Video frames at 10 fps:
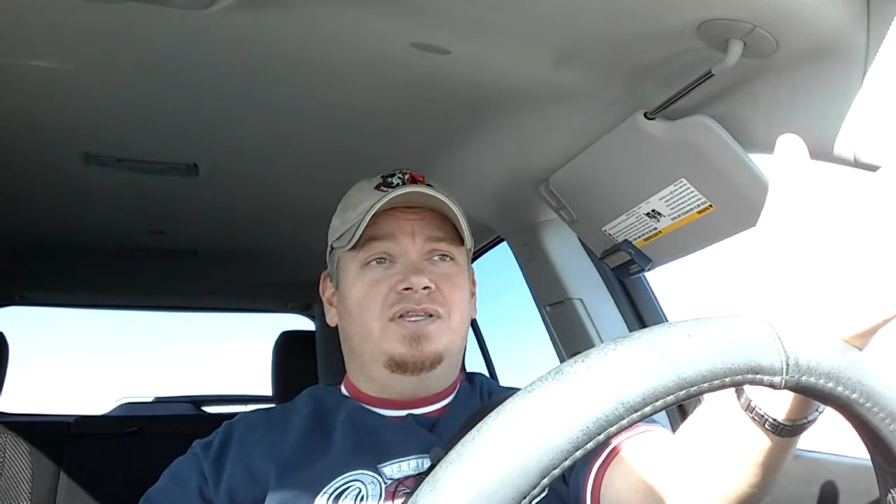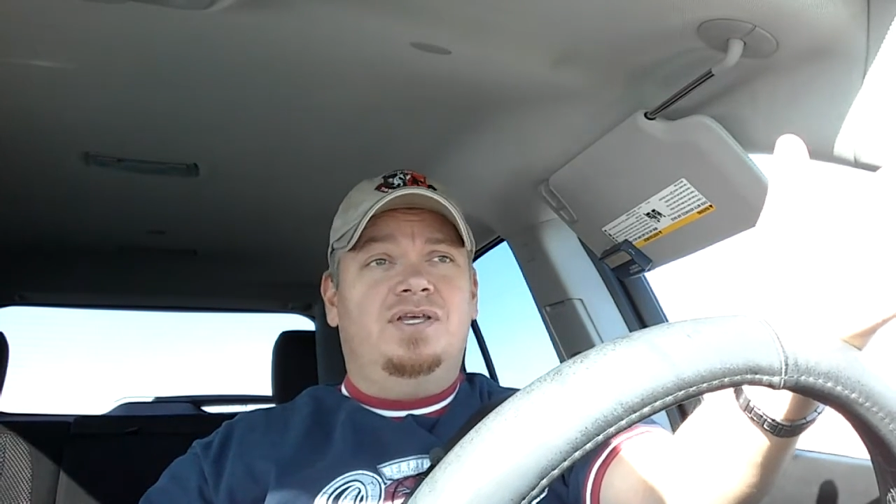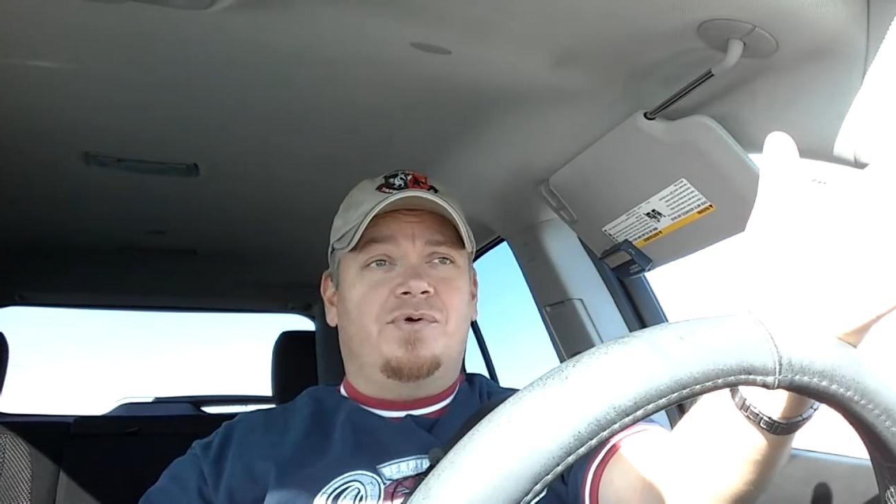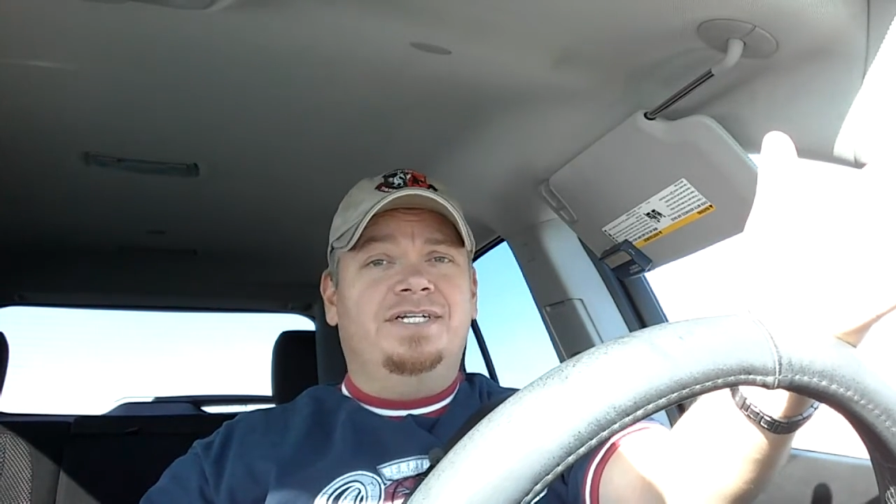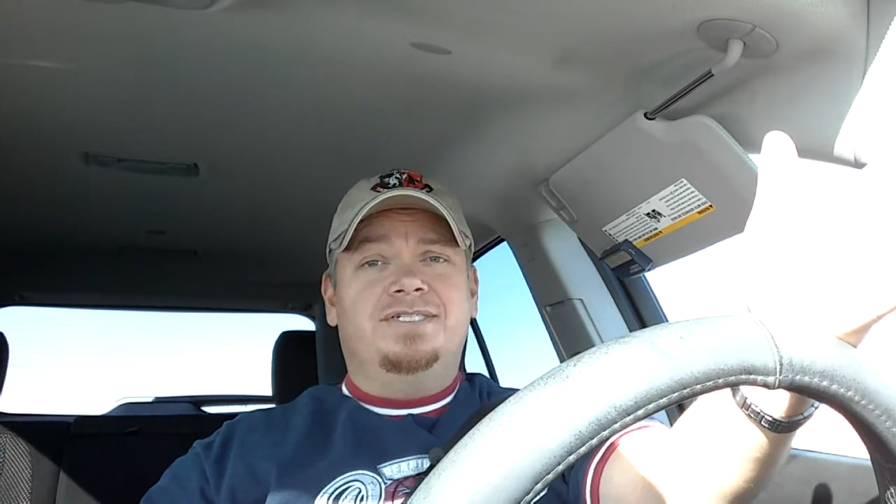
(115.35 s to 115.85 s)
of
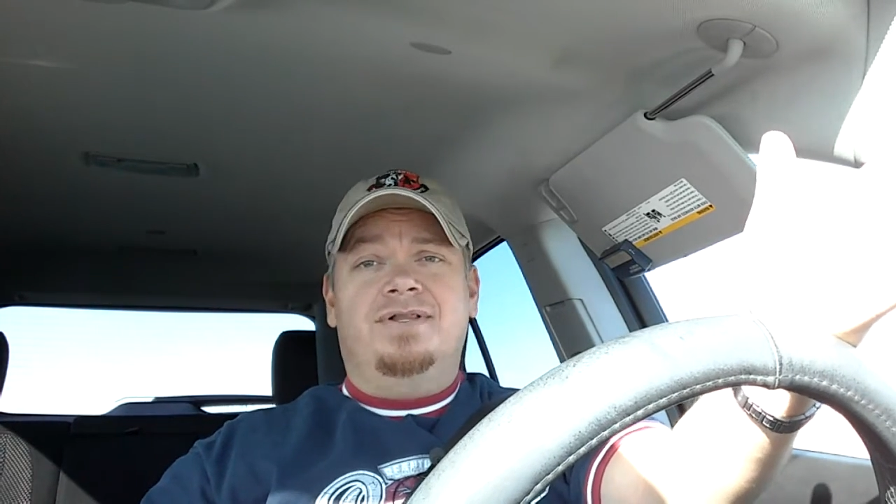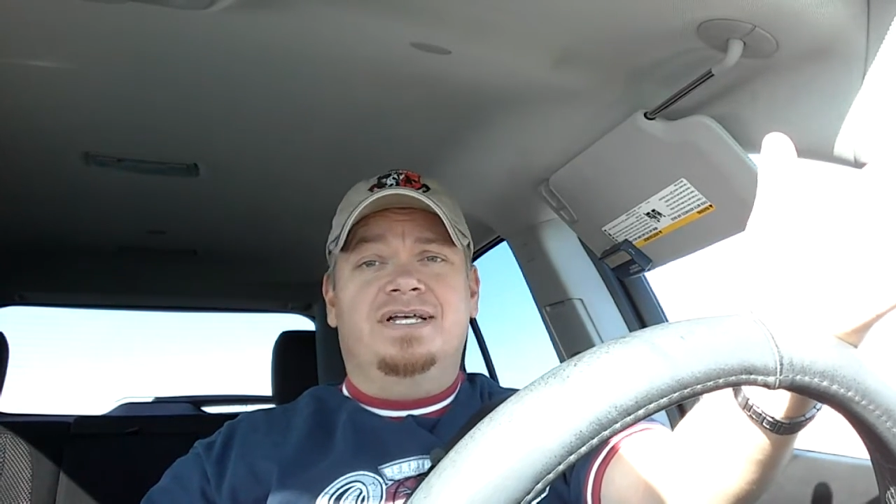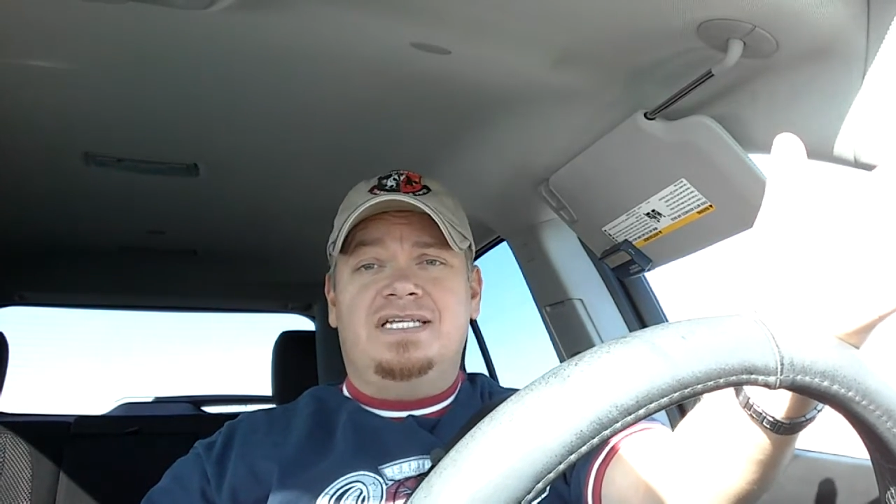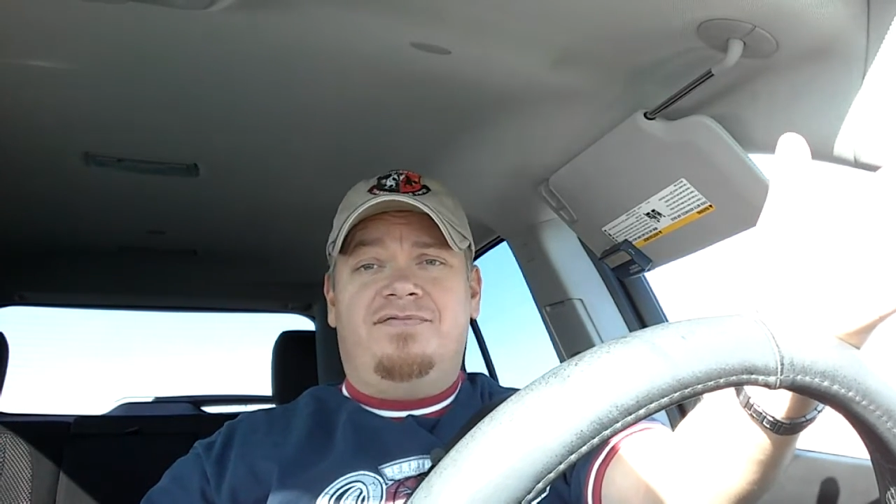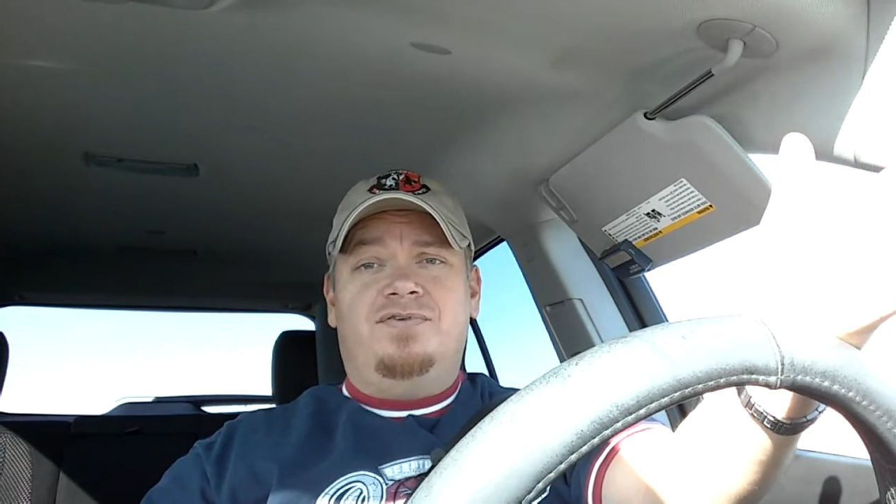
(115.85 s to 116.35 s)
the original
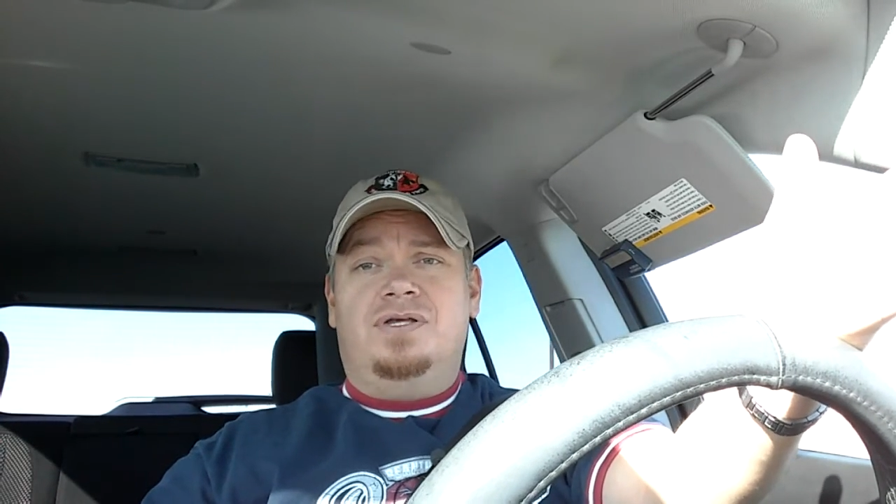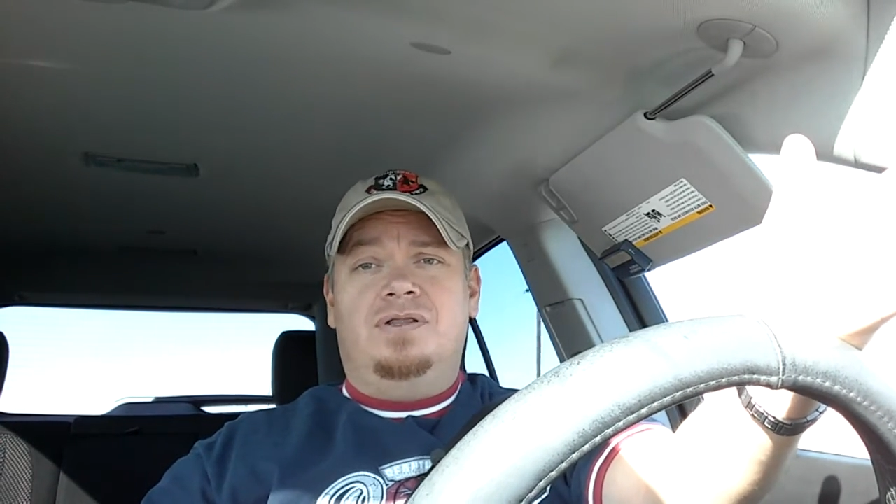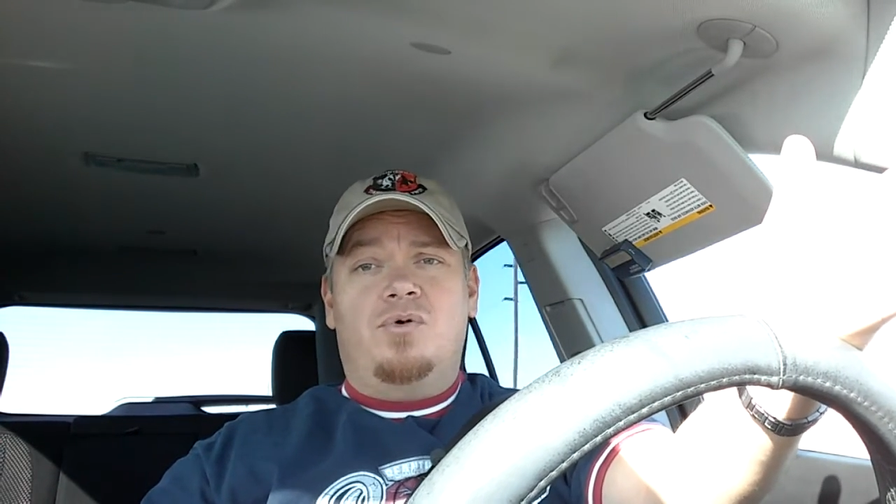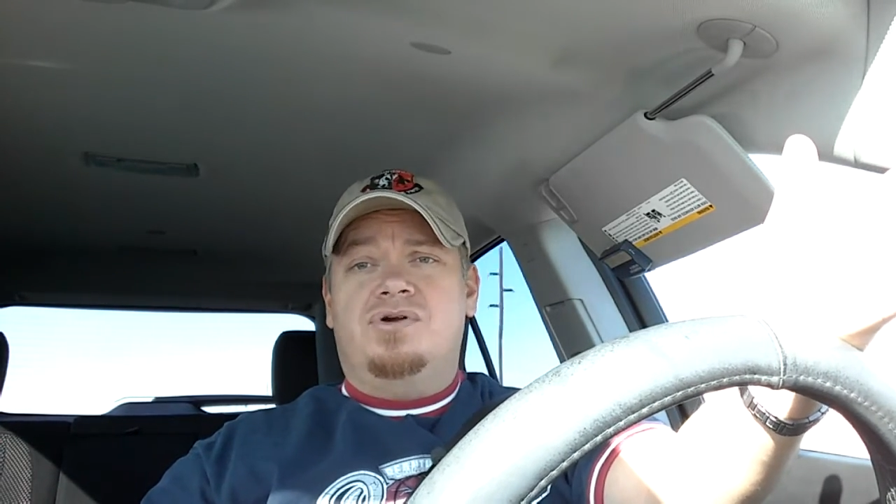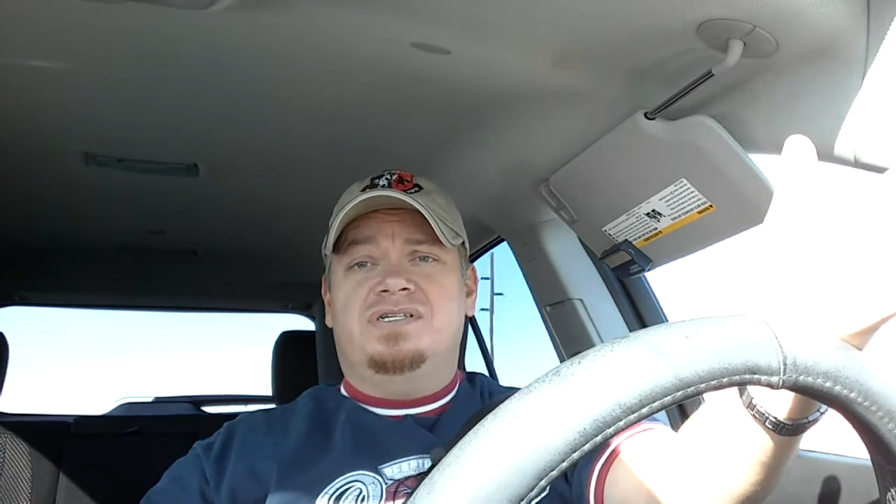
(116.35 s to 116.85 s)
except for the
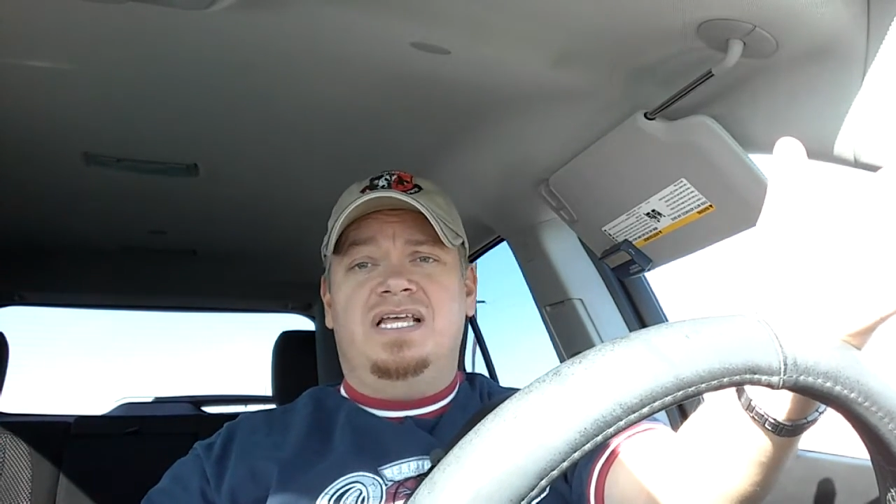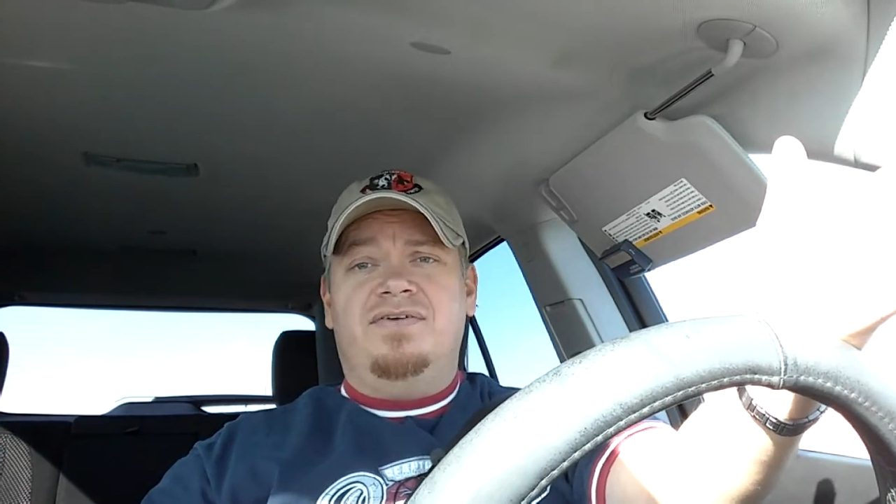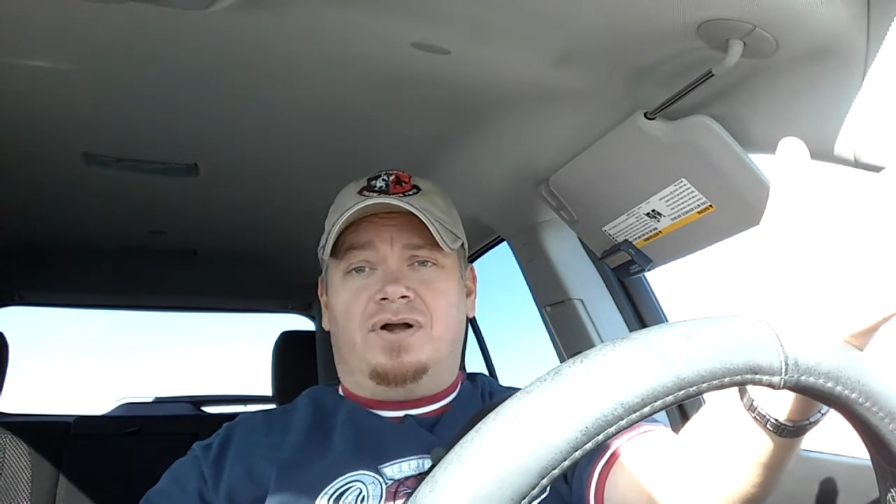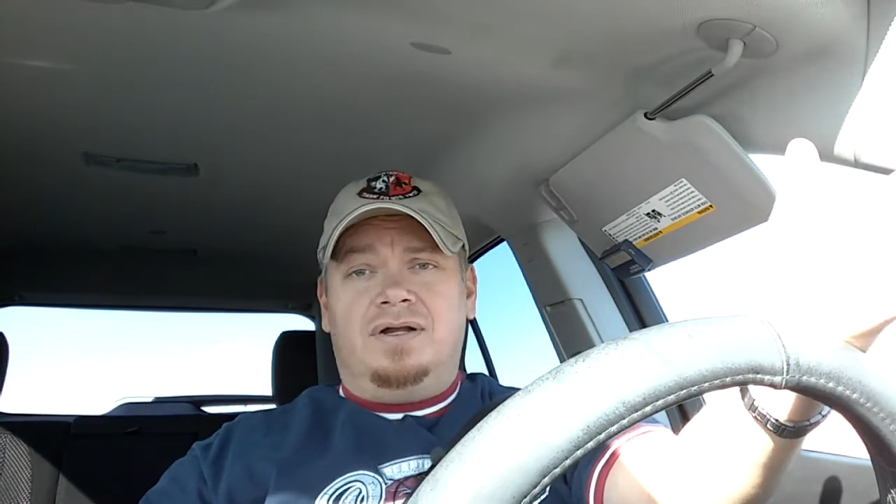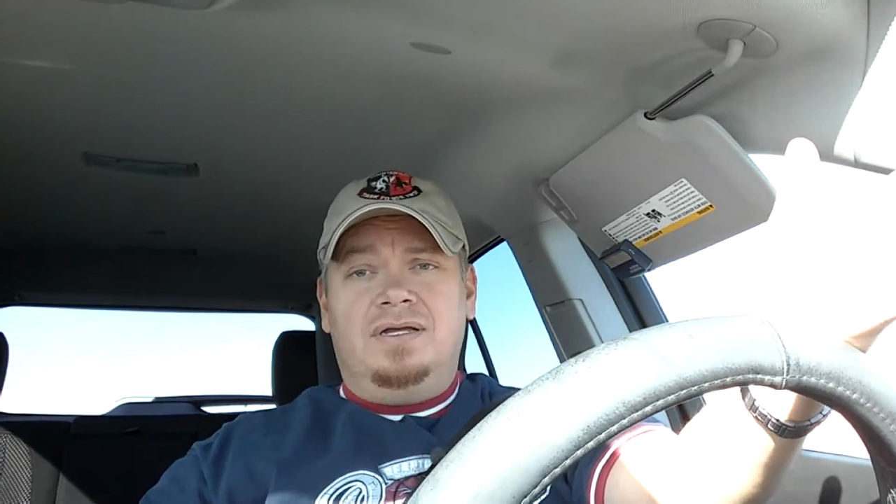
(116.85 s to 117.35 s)
lower
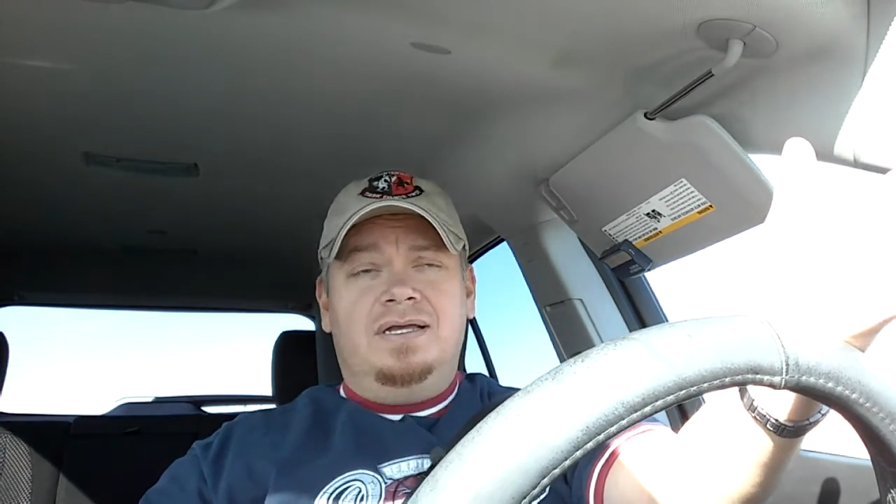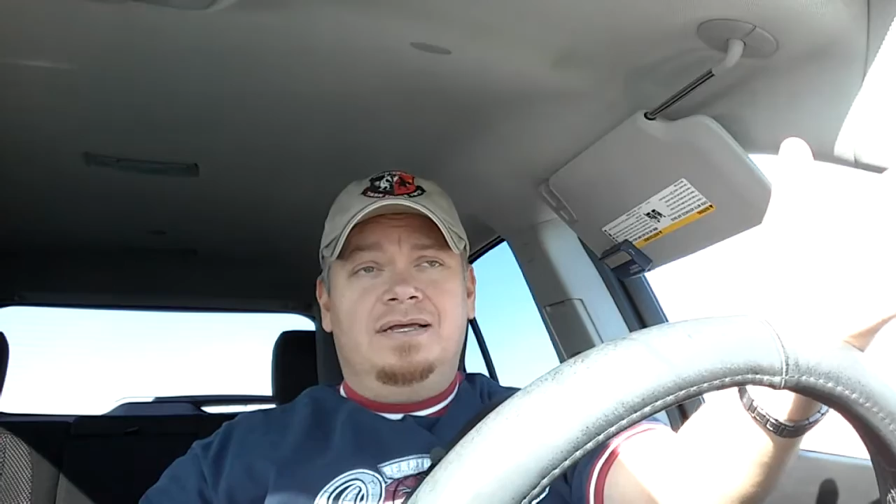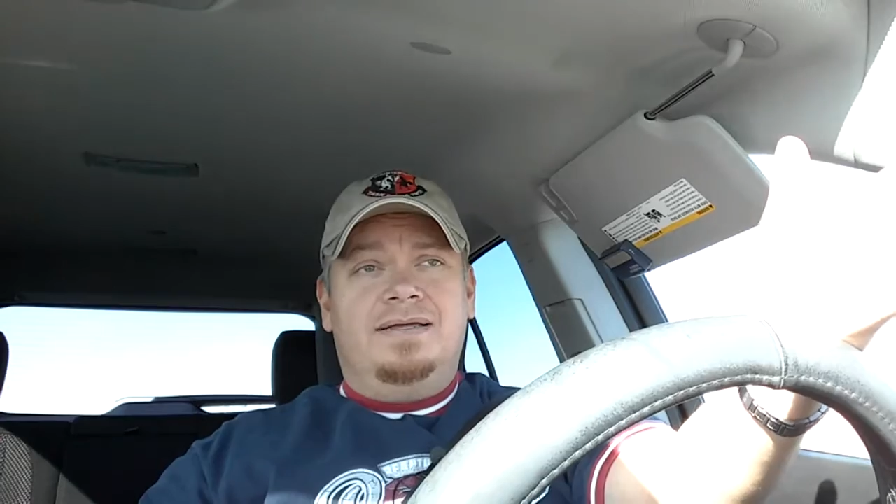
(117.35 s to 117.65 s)
receiver.